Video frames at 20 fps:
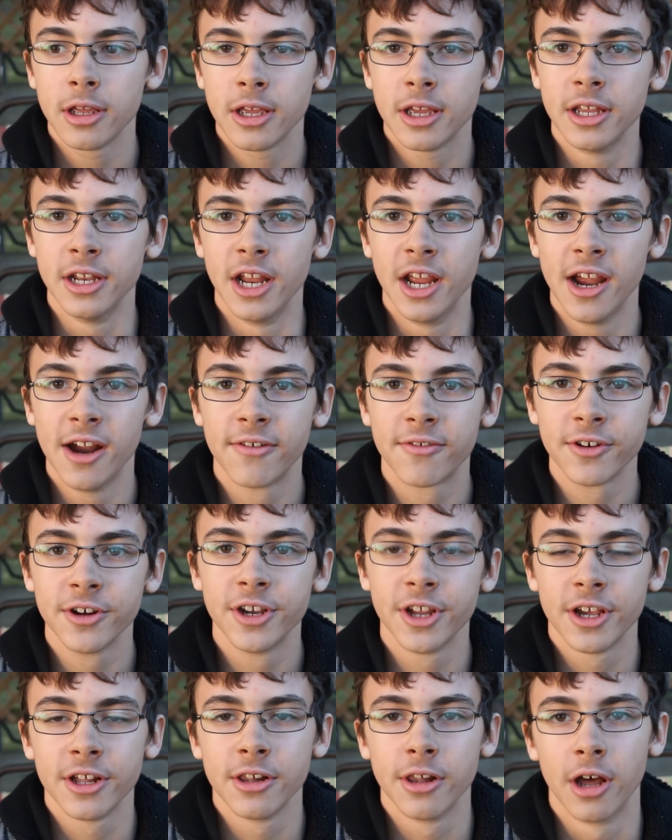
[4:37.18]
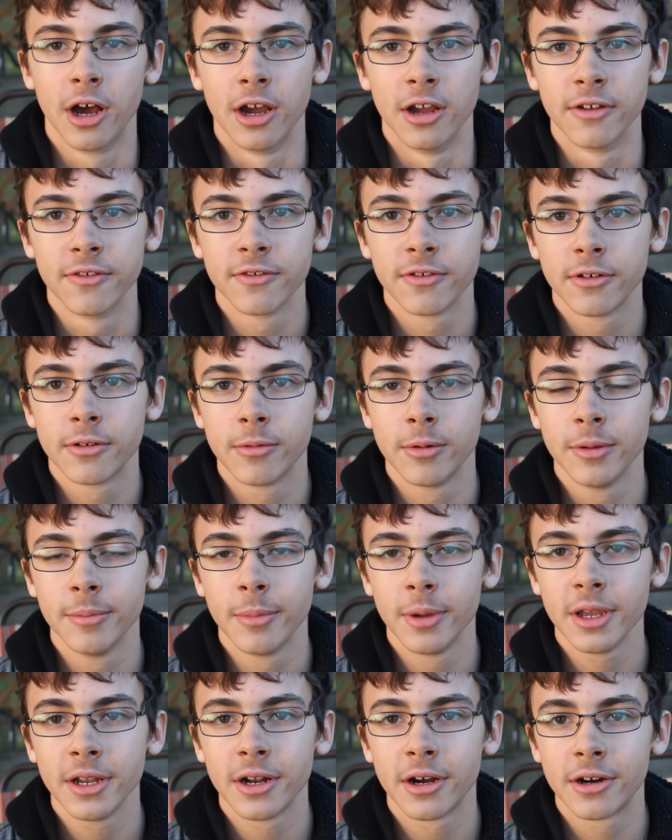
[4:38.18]
in everyday life. We
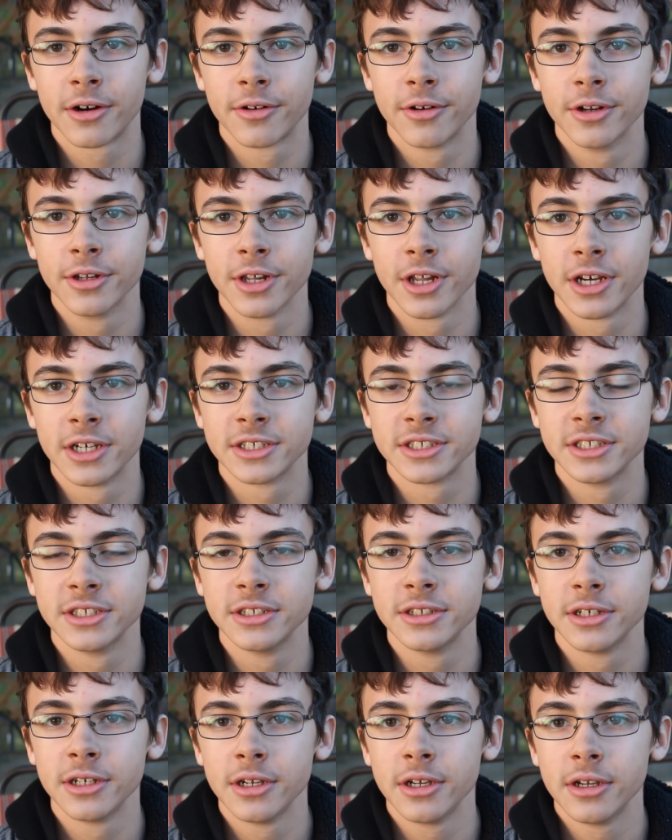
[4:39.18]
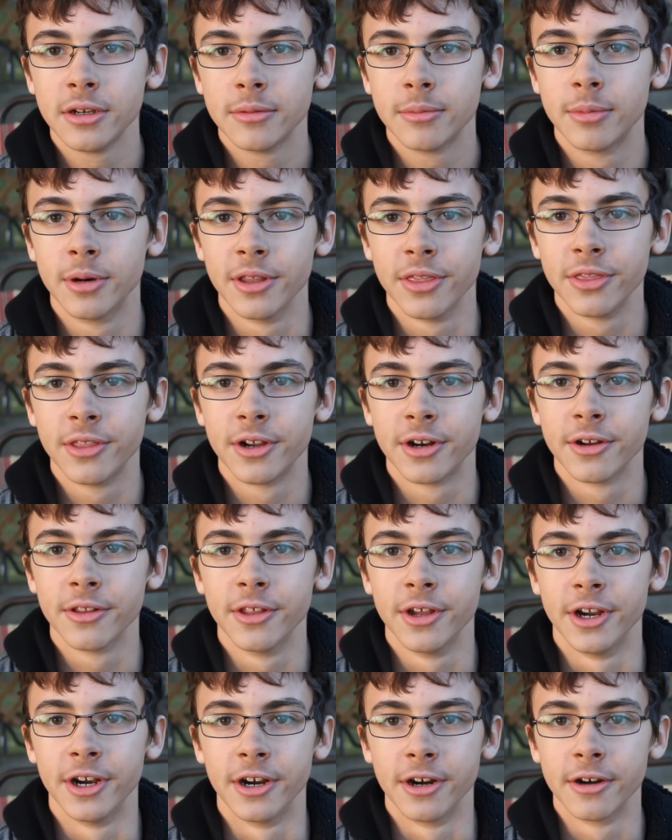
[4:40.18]
may not realize it, but they're
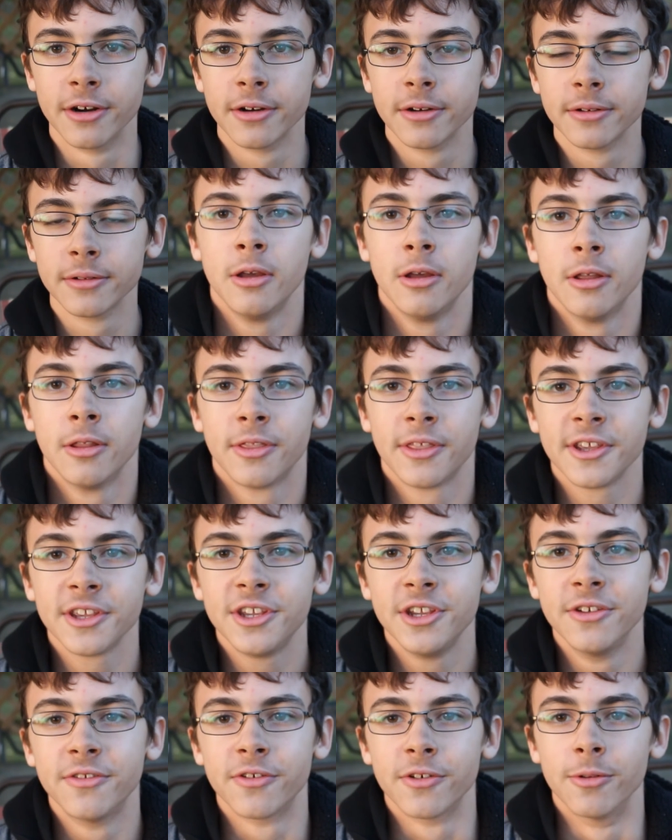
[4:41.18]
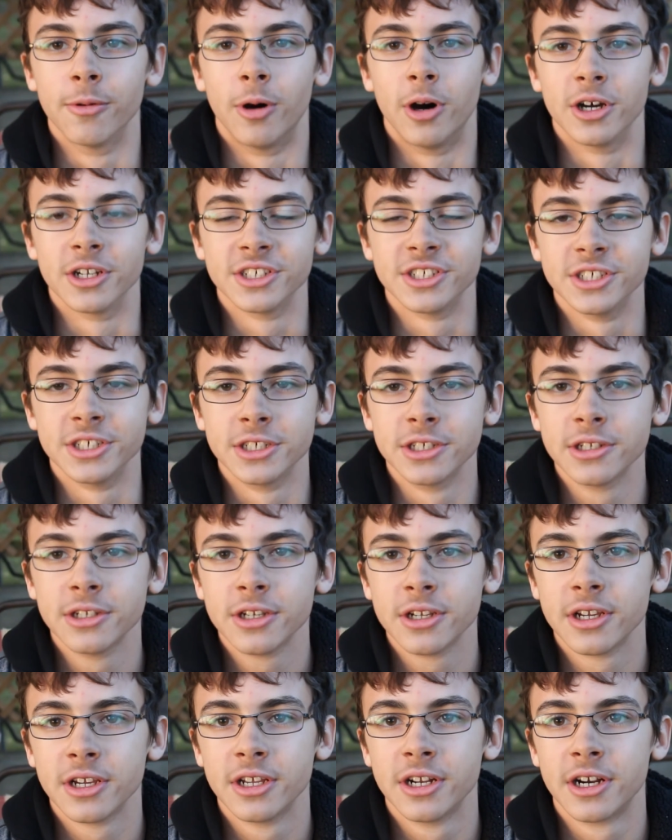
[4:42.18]
there. Thank you for watching,
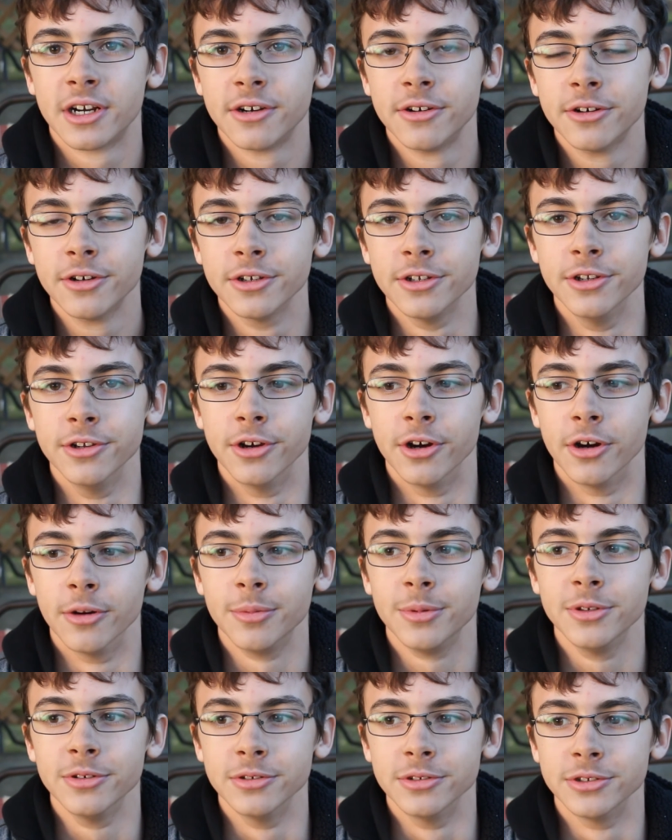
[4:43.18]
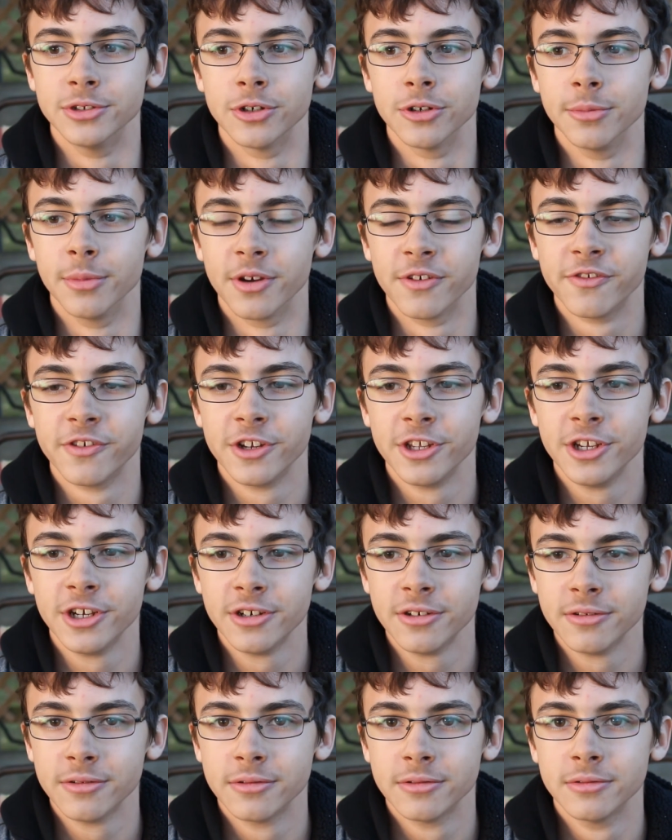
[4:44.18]
and I really do hope you enjoyed my video.
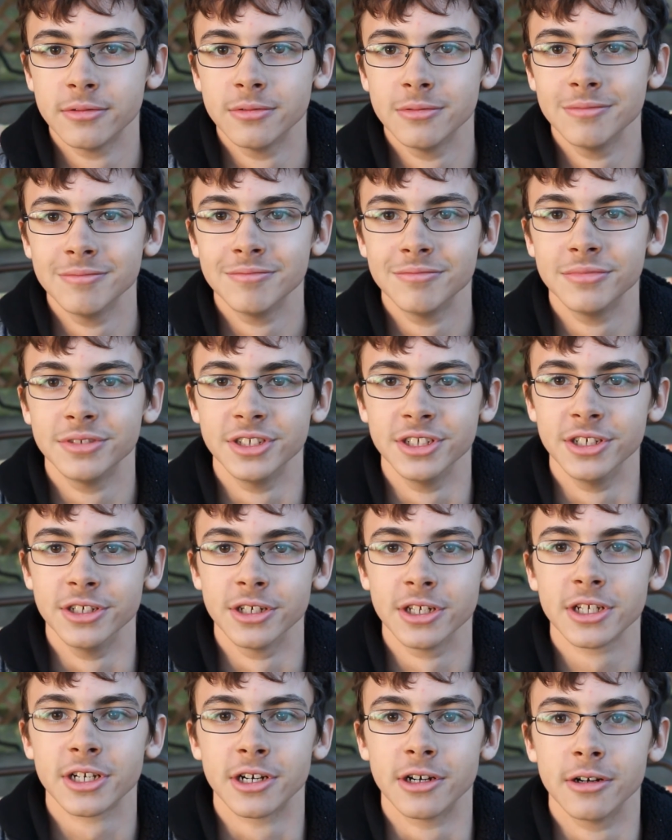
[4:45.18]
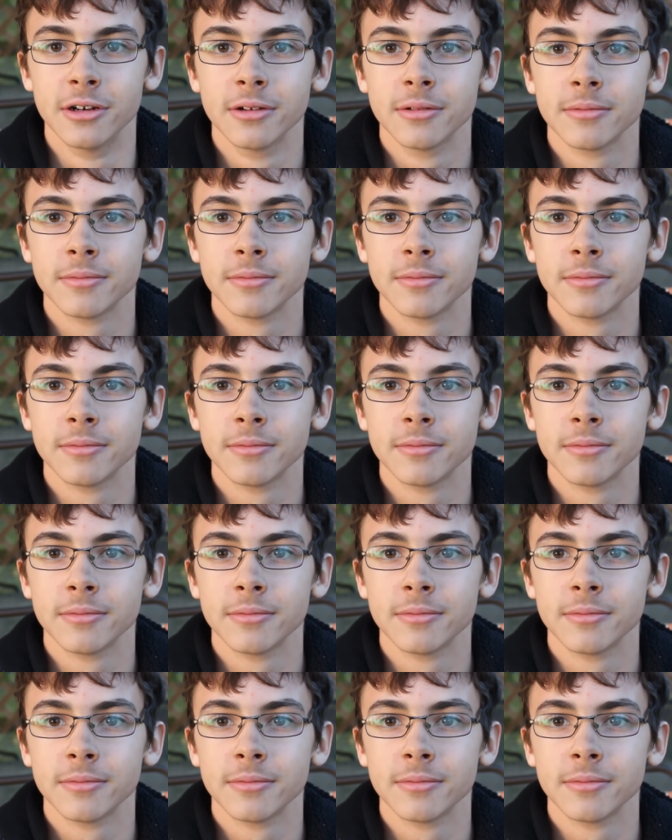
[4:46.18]
See you later.